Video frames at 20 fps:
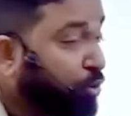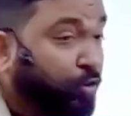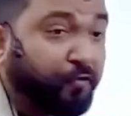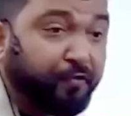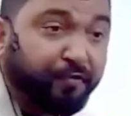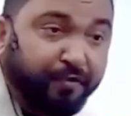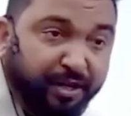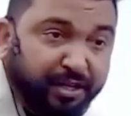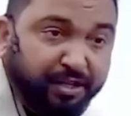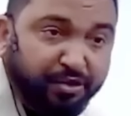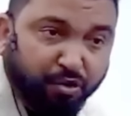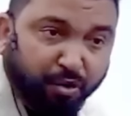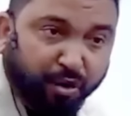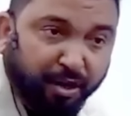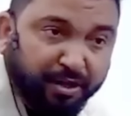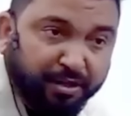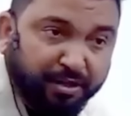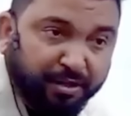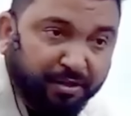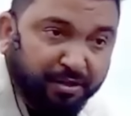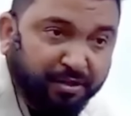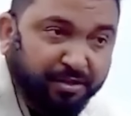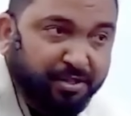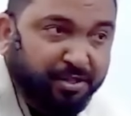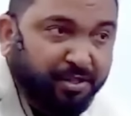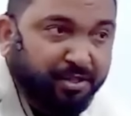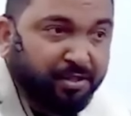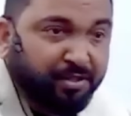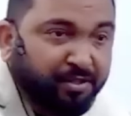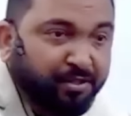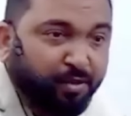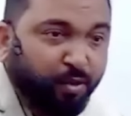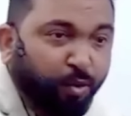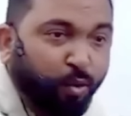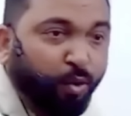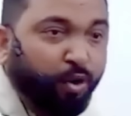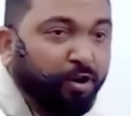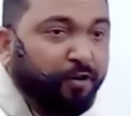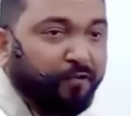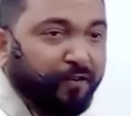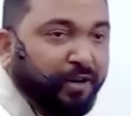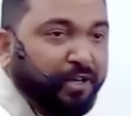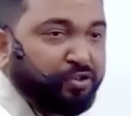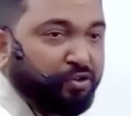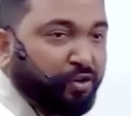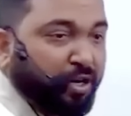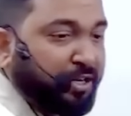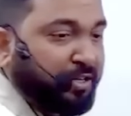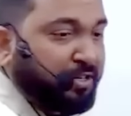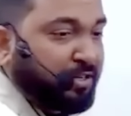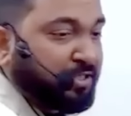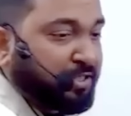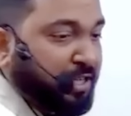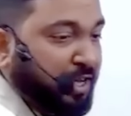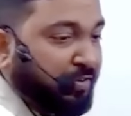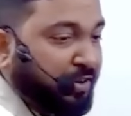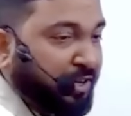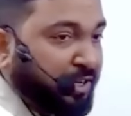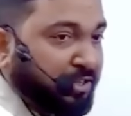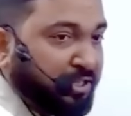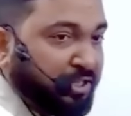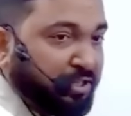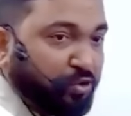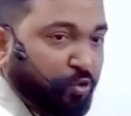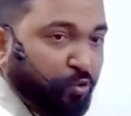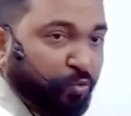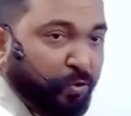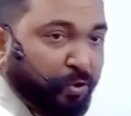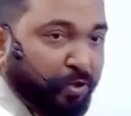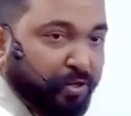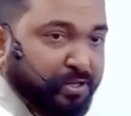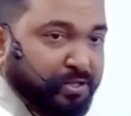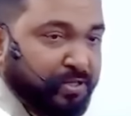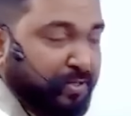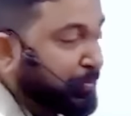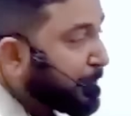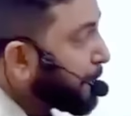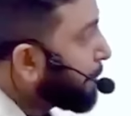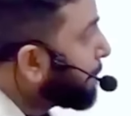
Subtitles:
two French writers, old French writers, have written these two works,